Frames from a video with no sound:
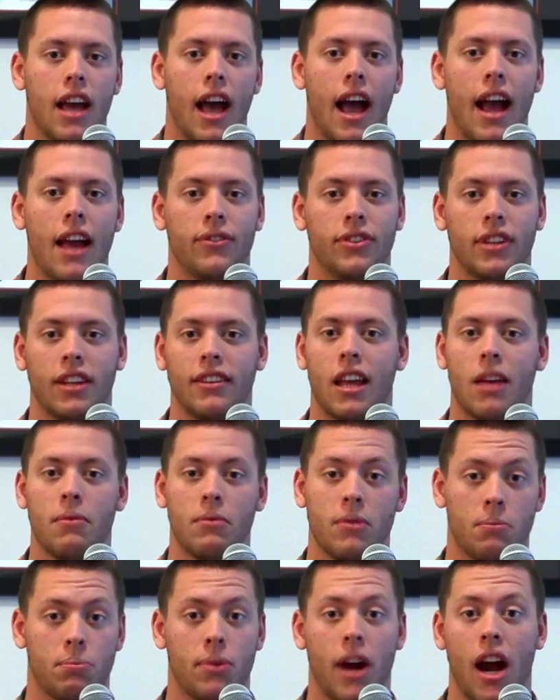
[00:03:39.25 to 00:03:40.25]
I've said that
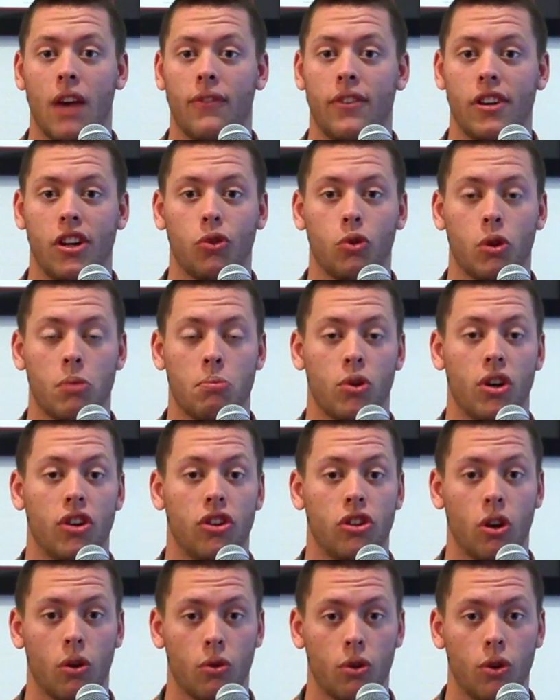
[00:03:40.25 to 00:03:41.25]
in prior videos with
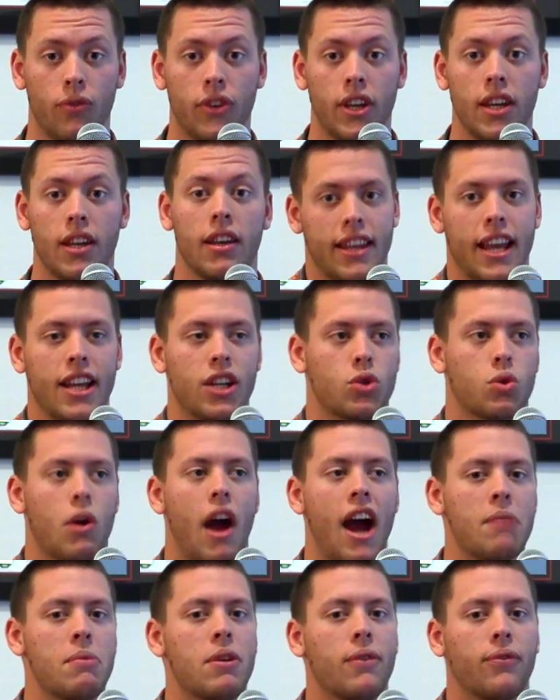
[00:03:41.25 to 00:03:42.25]
Mauricio Ruffi. They
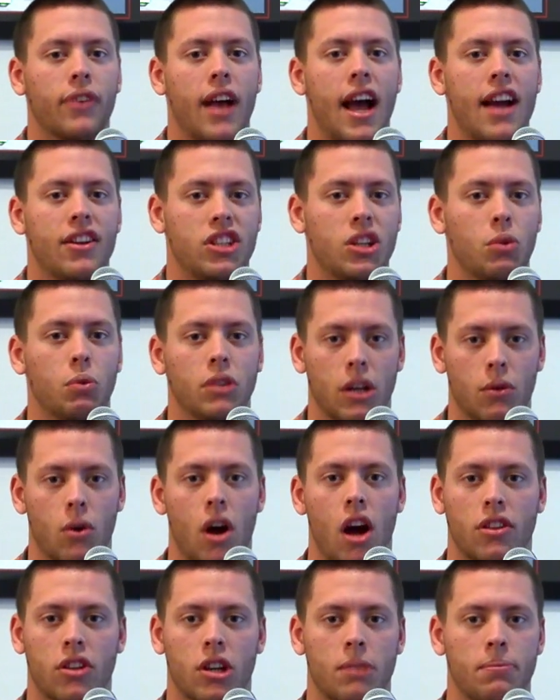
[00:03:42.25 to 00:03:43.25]
try to be flashy when they
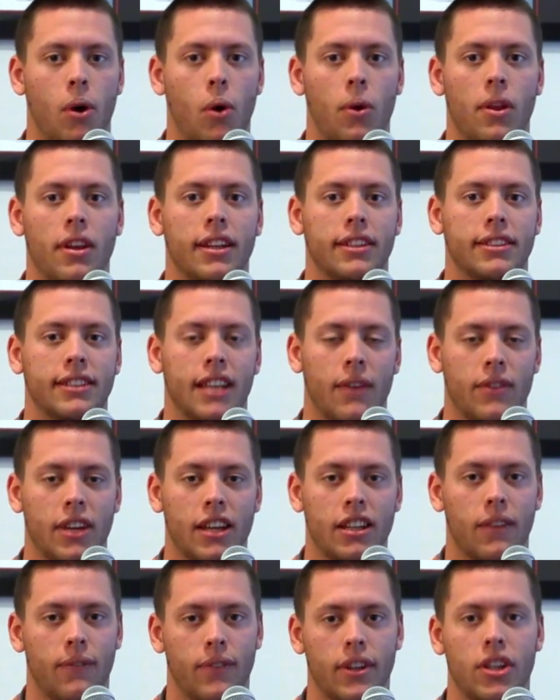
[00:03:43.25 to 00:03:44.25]
rock their opponent instead of
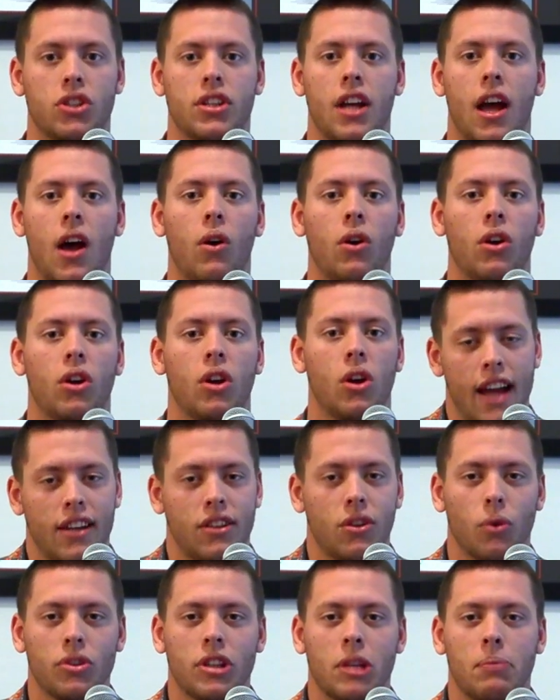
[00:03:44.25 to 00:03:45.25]
getting the finish out. I
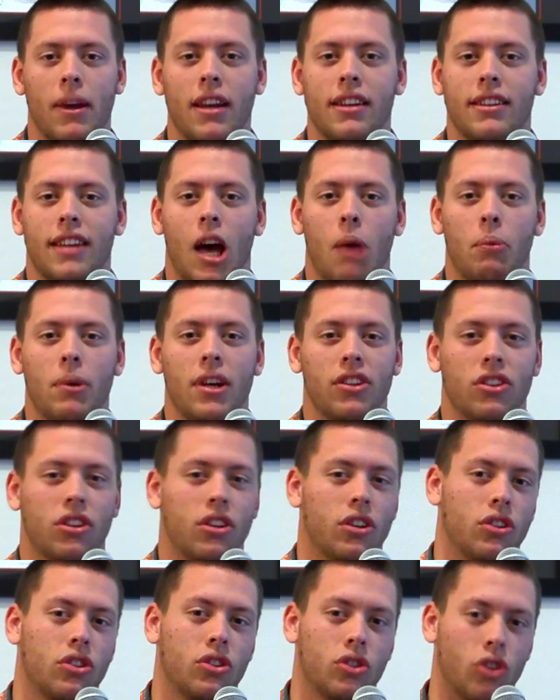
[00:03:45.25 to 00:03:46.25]
don't think Payton Talbott is
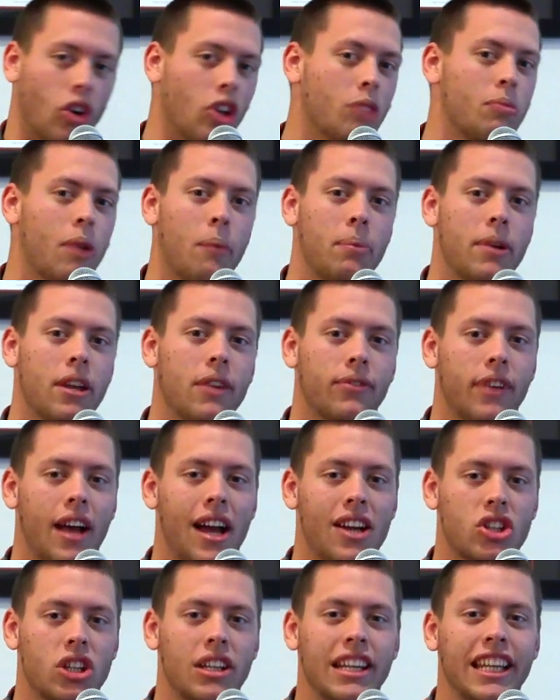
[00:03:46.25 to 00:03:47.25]
concerned about being
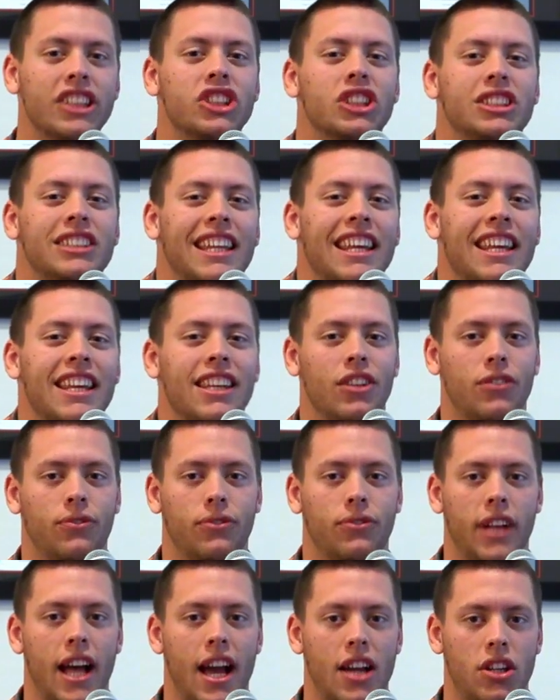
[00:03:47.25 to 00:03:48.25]
flashy. He just is
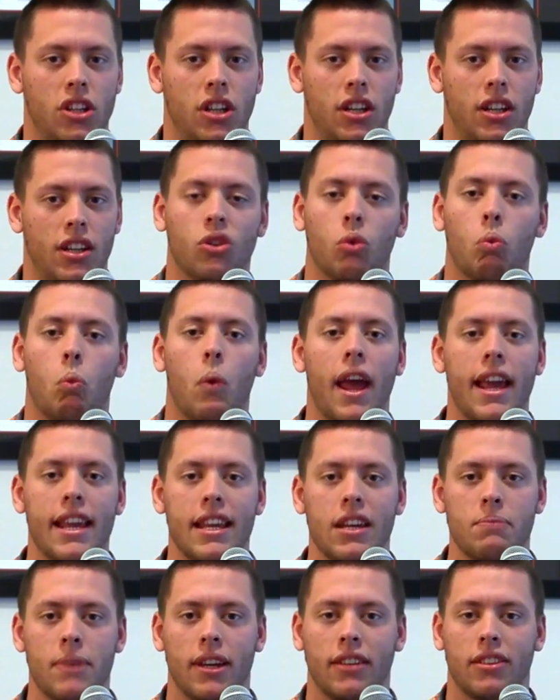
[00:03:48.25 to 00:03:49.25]
flashy. The way
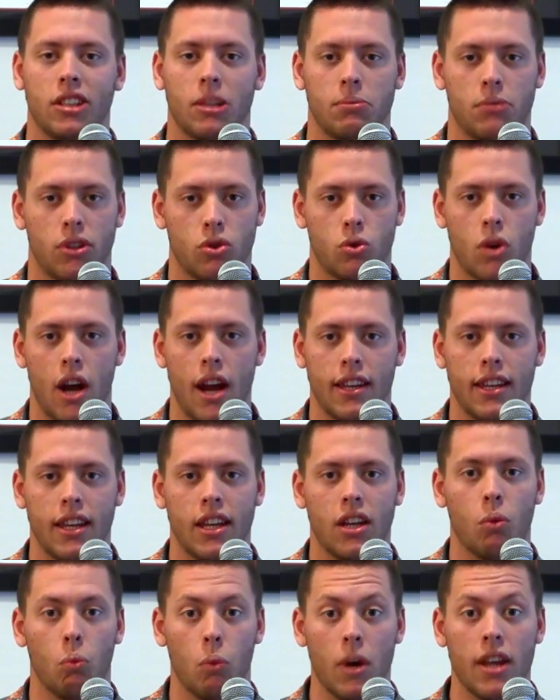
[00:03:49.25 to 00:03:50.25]
he mixes up the
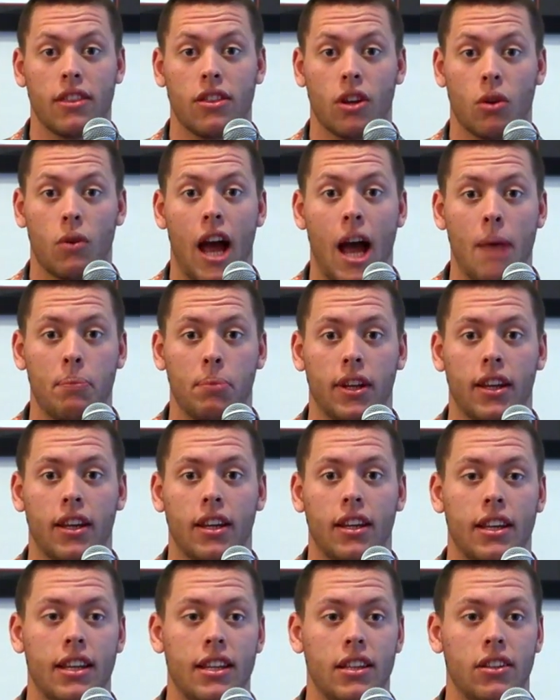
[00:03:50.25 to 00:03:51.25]
striking with the
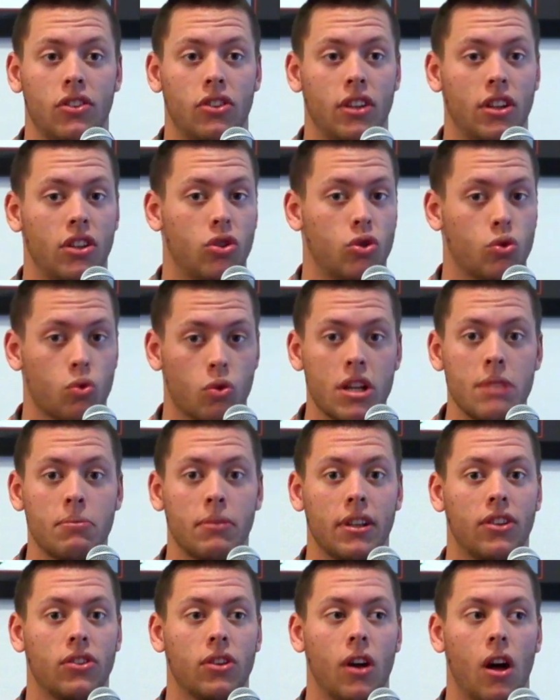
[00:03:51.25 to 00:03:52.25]
grappling, he's
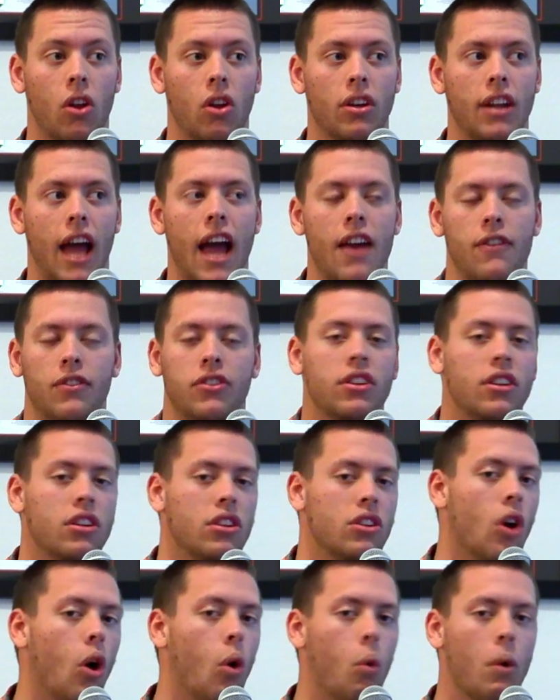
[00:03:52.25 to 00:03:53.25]
extremely solid. I've
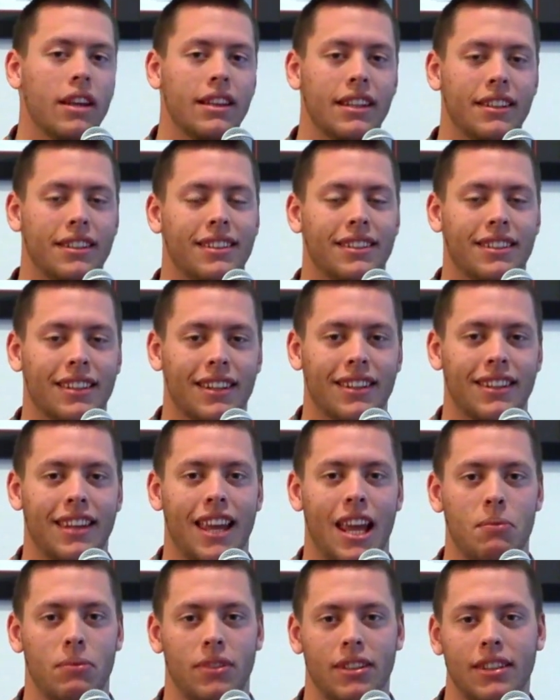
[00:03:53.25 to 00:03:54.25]
seen no weaknesses in this
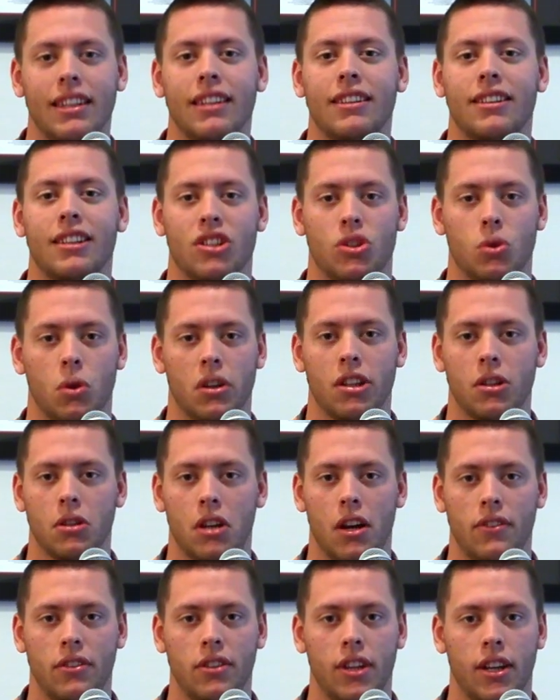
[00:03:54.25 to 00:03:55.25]
game since he's joined the
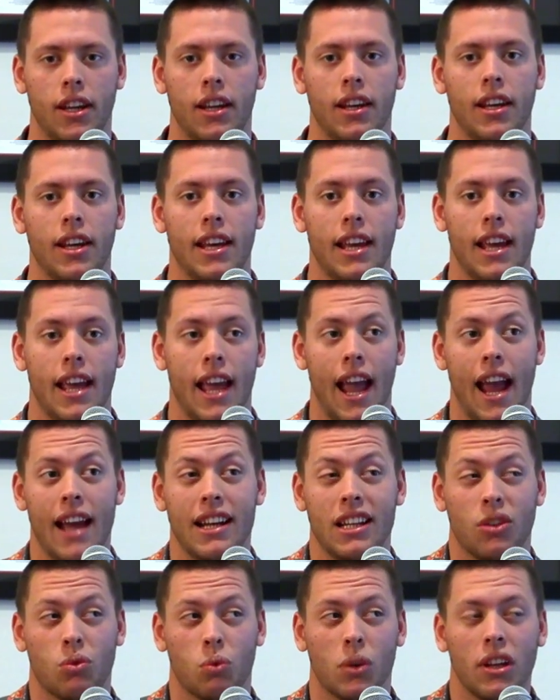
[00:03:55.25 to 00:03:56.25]
UFC, and
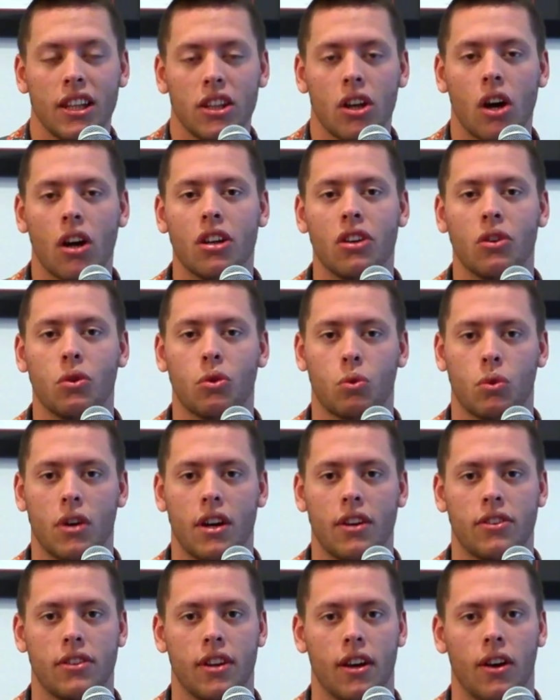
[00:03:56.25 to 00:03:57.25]
he's really young into his
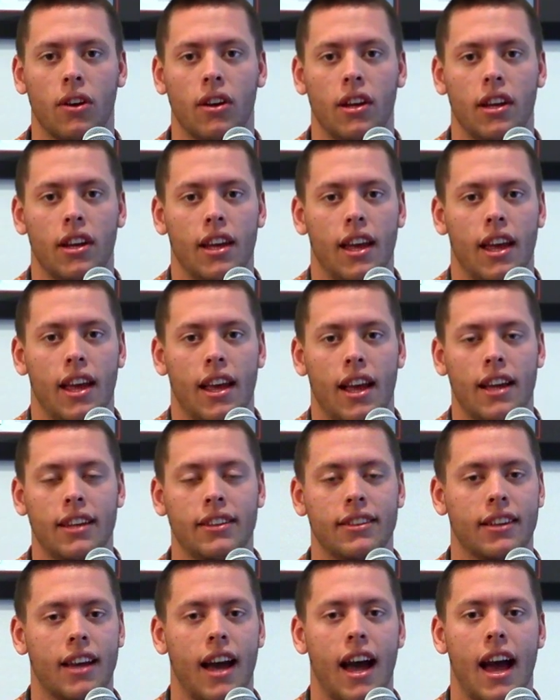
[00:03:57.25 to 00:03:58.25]
career still.
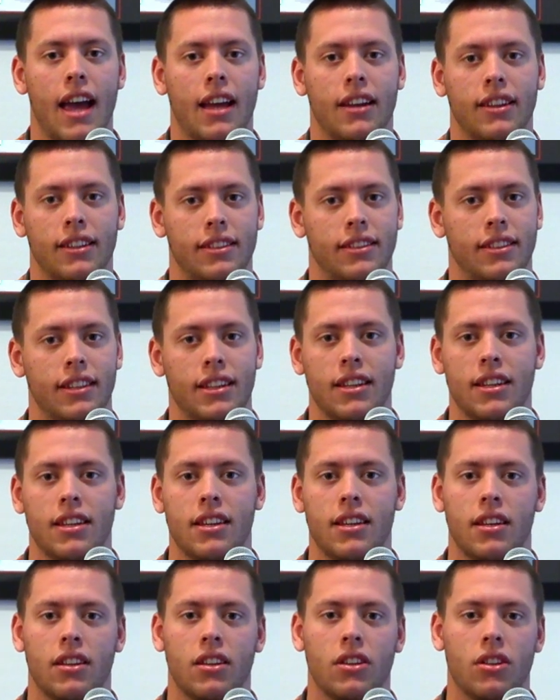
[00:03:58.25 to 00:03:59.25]
He's a guy I could
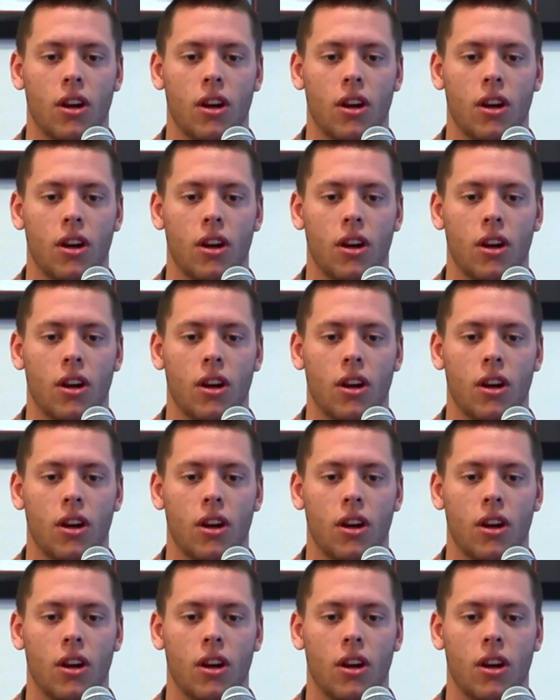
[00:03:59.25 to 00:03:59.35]
see,